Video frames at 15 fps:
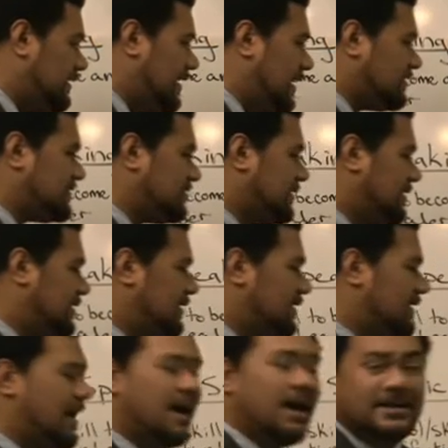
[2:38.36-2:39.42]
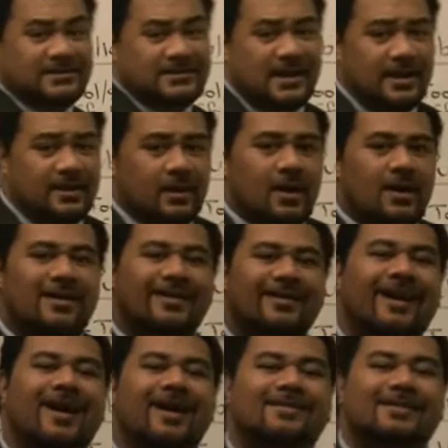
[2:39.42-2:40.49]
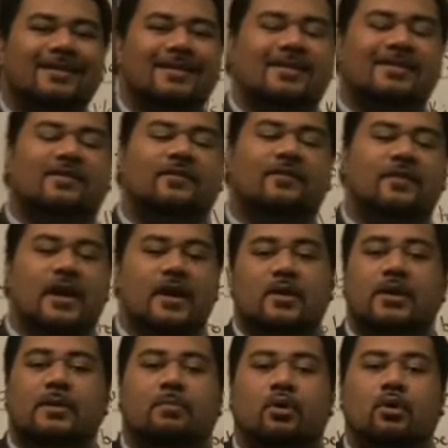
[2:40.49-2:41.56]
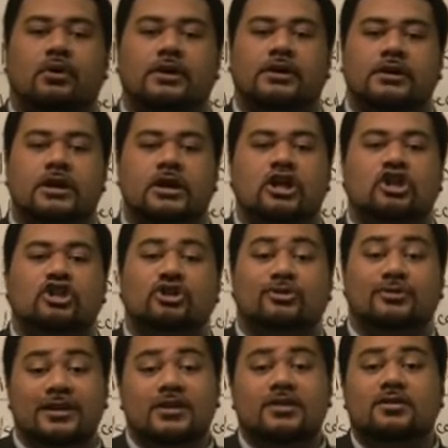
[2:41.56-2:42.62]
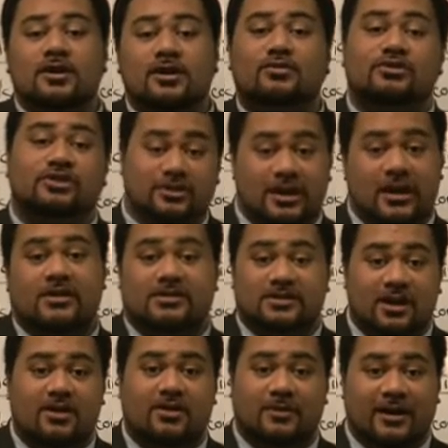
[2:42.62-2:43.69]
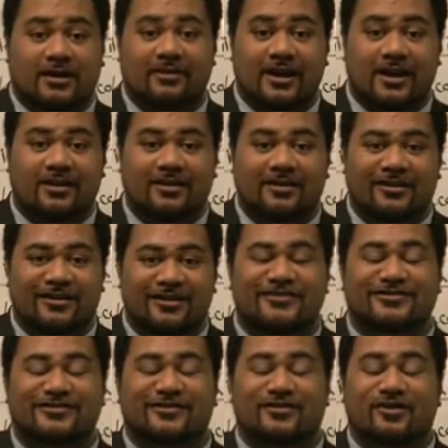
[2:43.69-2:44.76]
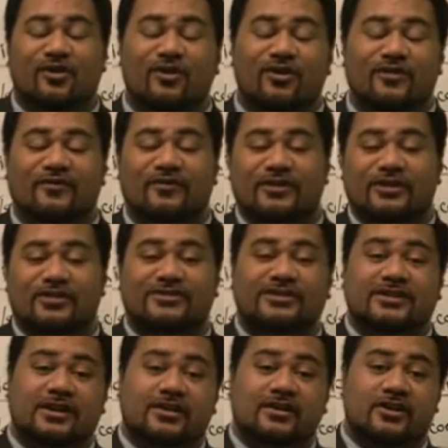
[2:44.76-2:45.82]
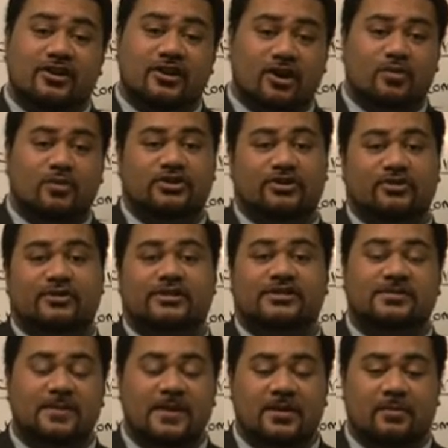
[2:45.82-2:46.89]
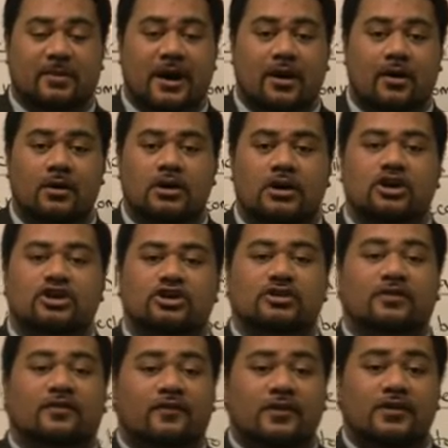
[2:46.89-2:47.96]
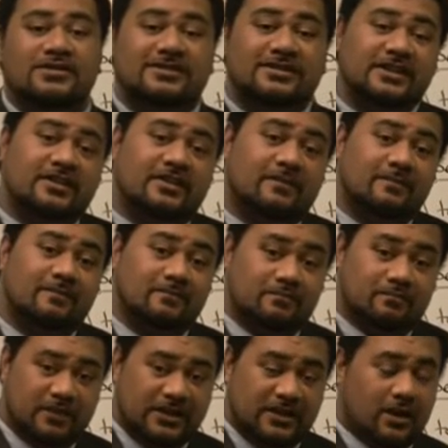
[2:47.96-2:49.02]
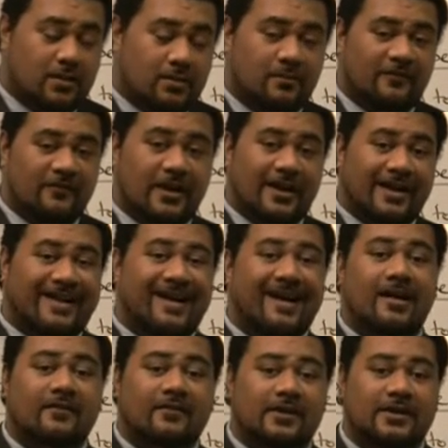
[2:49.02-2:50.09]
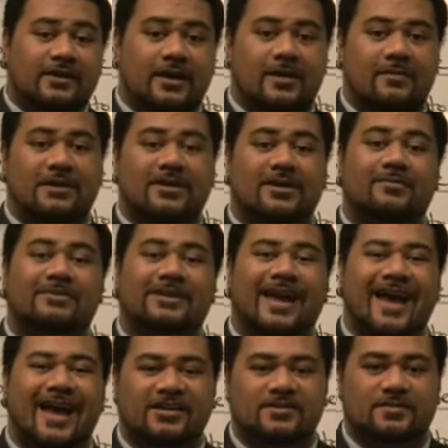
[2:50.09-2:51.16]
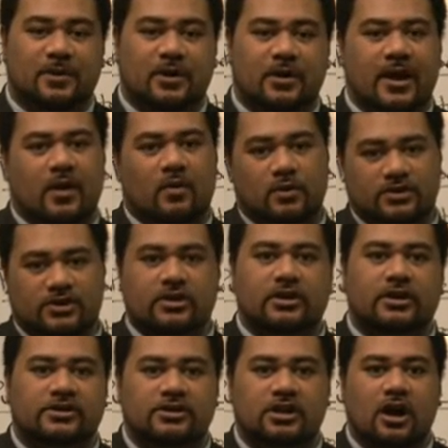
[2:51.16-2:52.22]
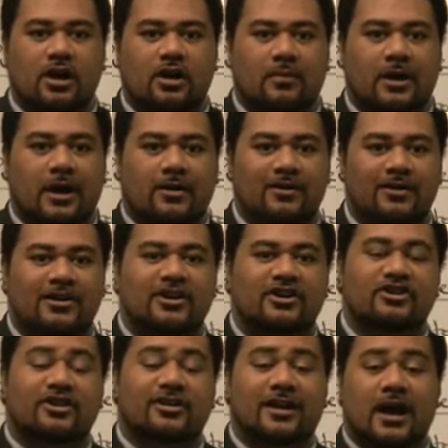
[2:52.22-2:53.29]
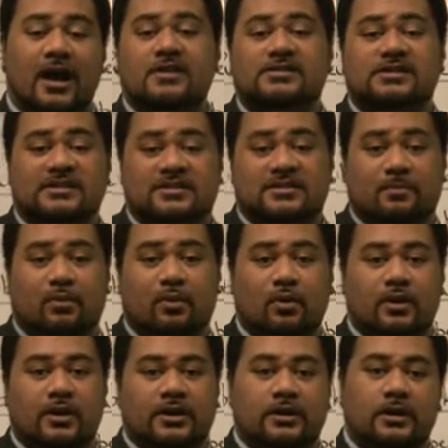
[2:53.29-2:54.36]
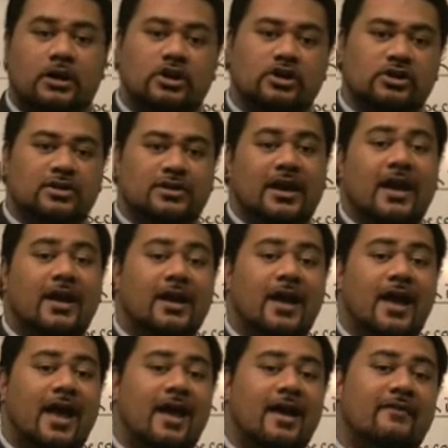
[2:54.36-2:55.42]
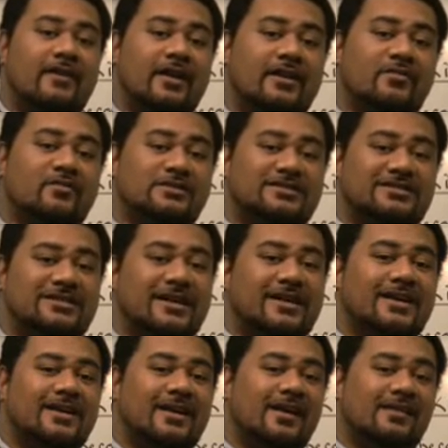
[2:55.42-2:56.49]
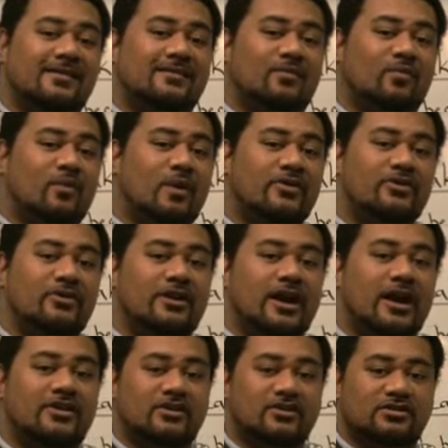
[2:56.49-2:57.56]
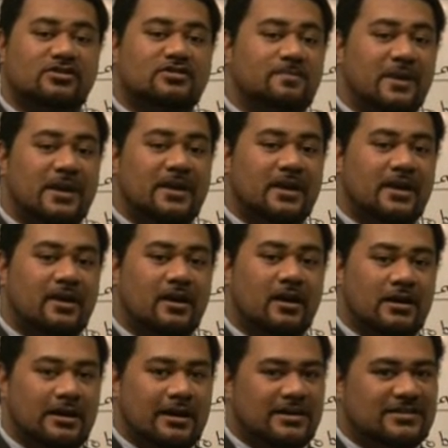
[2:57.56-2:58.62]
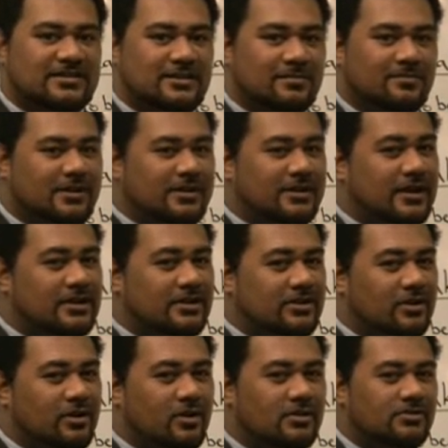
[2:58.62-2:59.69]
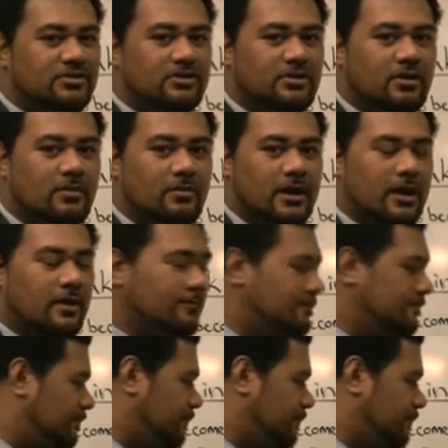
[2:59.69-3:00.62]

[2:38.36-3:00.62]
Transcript: Next, content. Content is very important. You need to know what you got to talk about, right? So in order for you to know what you're going to speak about, you first need to become very confident and become the expert at what you're going to talk about. Your content's important. You cannot have anyone second guess whether or not you're speaking on something that you're unsure about.